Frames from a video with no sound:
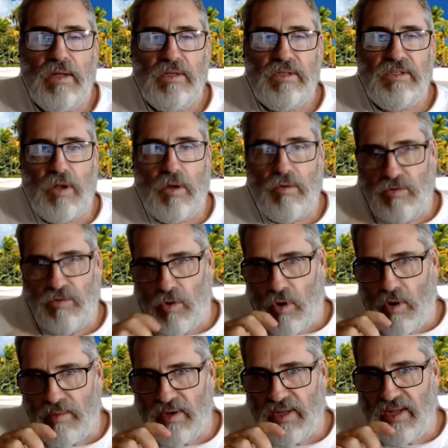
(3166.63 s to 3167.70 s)
So
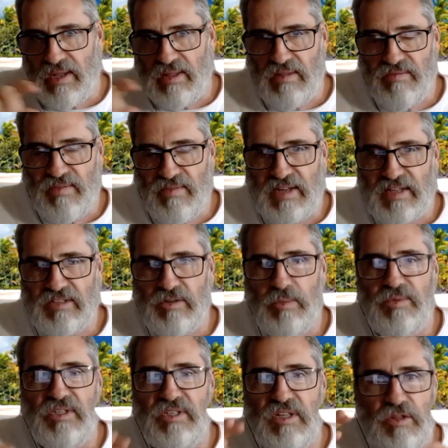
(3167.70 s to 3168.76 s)
normally in the Vedic
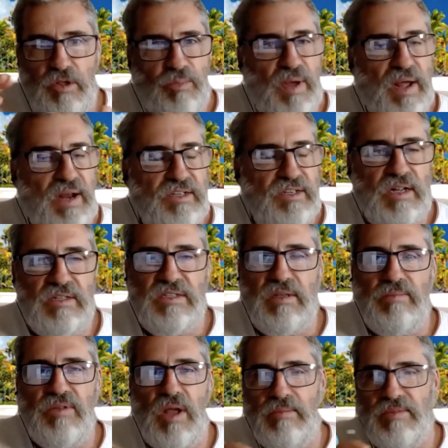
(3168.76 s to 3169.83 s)
scriptures, in the Upanishads,
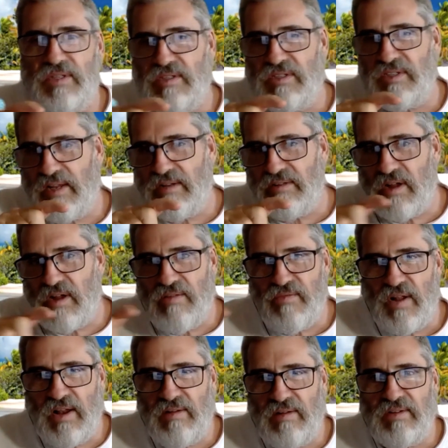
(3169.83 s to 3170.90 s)
sometimes it's said
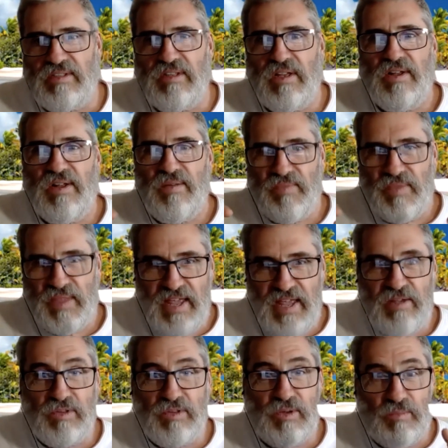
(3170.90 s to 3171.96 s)
kaivalya is
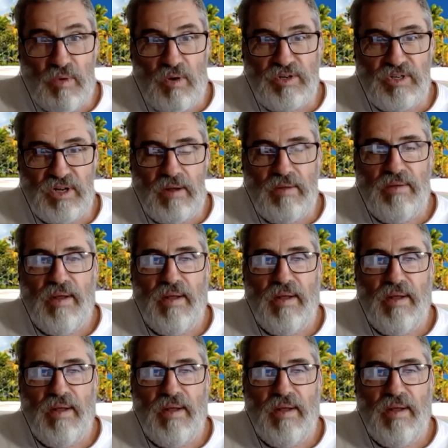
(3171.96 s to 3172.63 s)
equal to moksha,